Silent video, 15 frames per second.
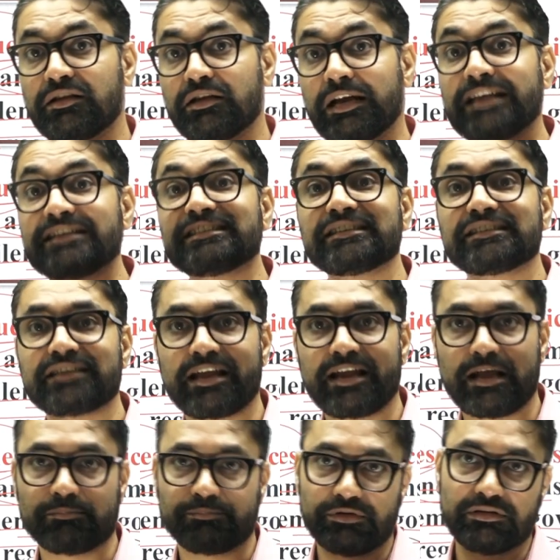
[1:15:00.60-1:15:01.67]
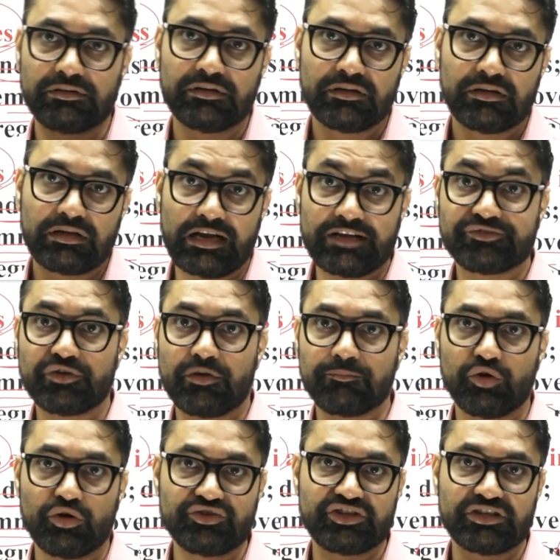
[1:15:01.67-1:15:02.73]
crisis can happen, crisis of
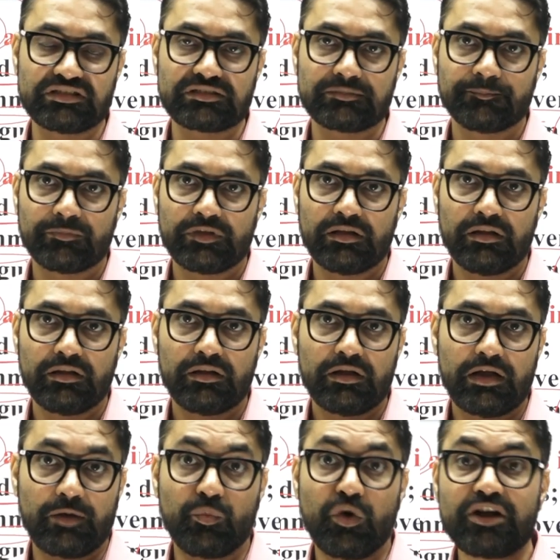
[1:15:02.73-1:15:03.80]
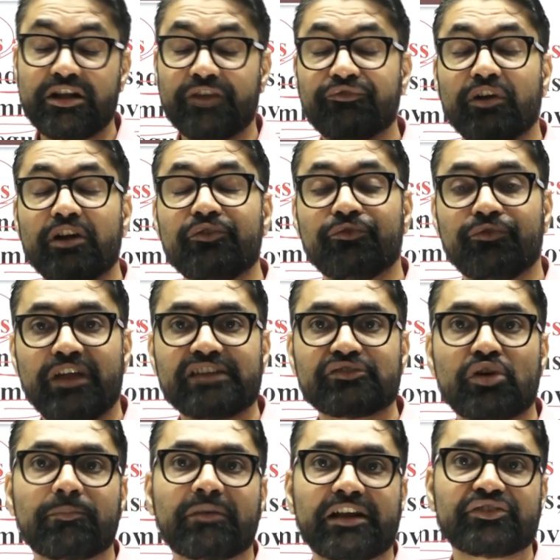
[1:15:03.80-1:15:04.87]
conscience, and what different ways
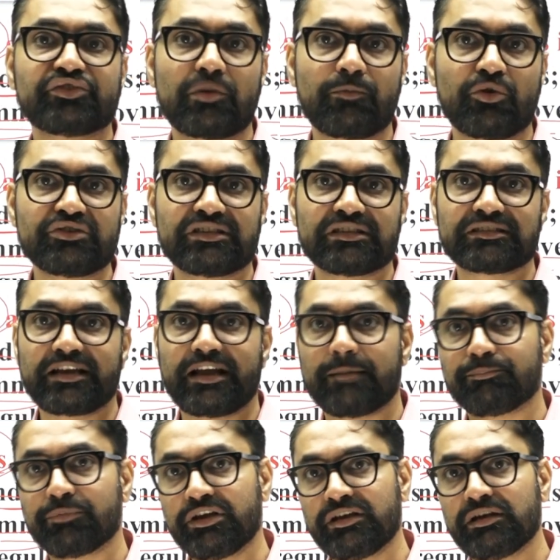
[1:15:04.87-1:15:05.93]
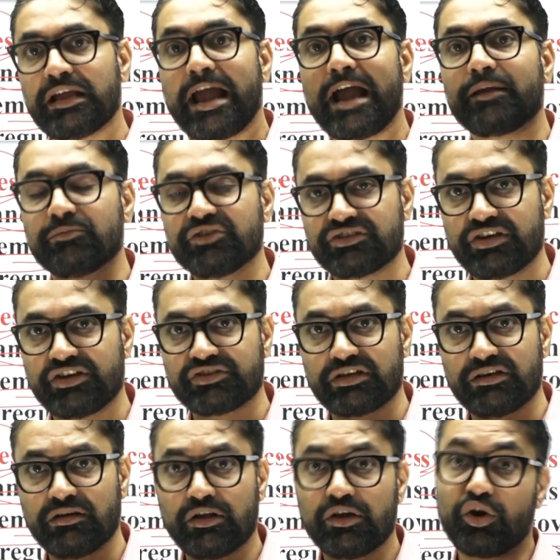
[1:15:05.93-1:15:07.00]
of crisis of conscience can happen in
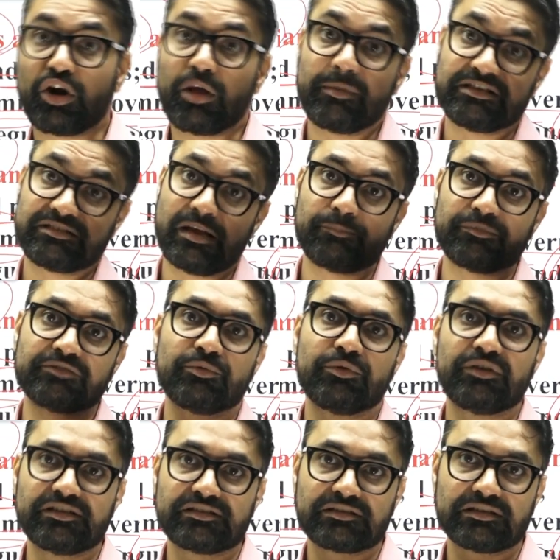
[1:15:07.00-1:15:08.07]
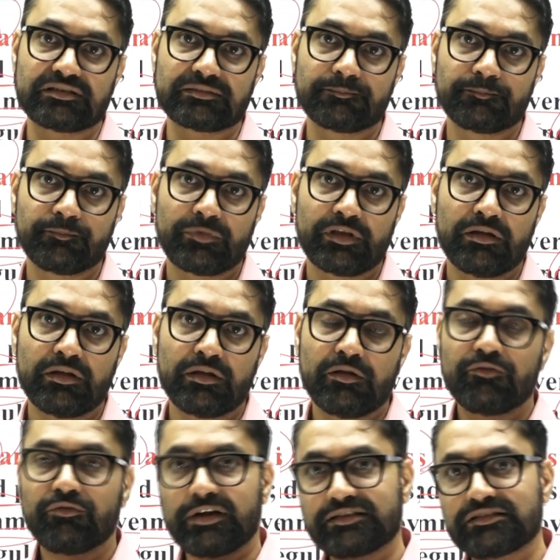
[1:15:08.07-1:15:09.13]
administration. Lot of examples we will discuss.
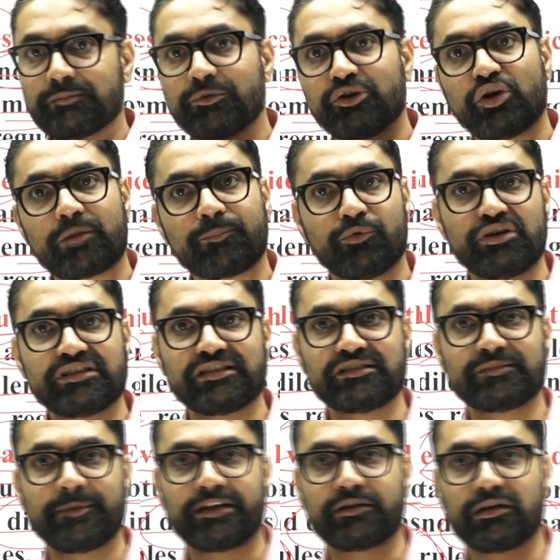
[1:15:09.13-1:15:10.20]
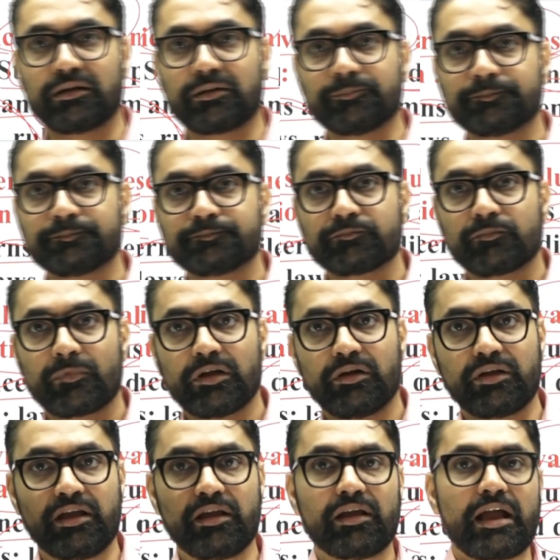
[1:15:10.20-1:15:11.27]
For example, you are a police inspector,
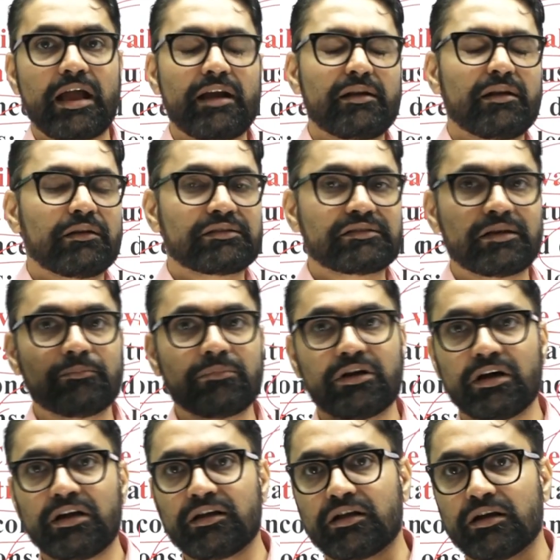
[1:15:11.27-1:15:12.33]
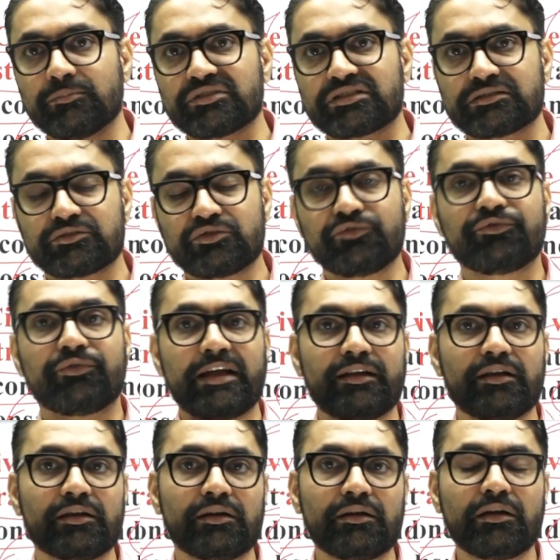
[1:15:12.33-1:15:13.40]
okay, and some girl comes to
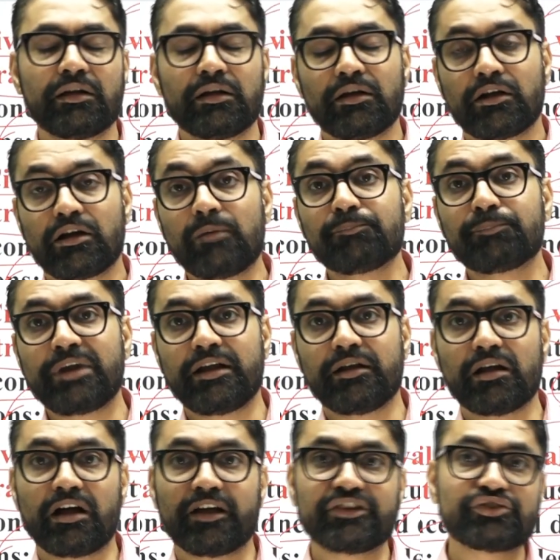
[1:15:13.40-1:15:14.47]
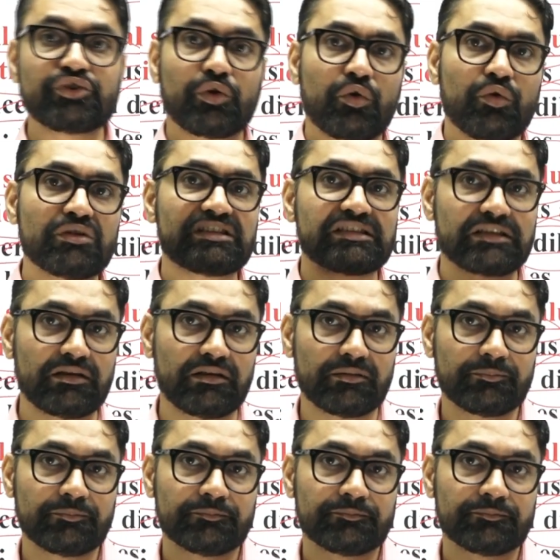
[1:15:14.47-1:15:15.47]
file a complaint against your own son.